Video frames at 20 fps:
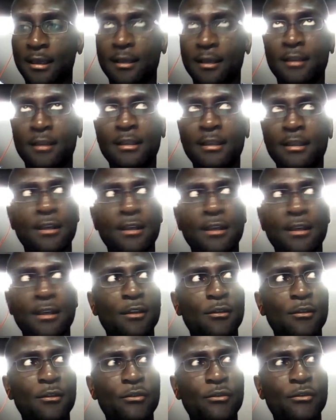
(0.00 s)
think they're
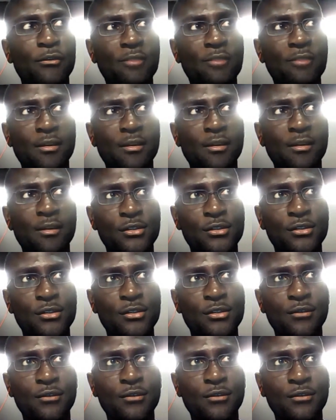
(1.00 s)
three
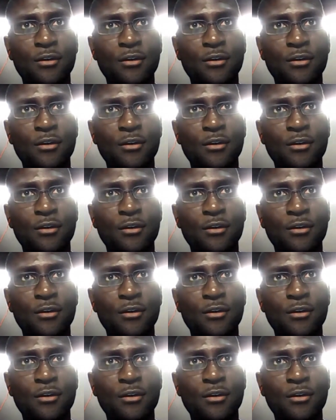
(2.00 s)
brothers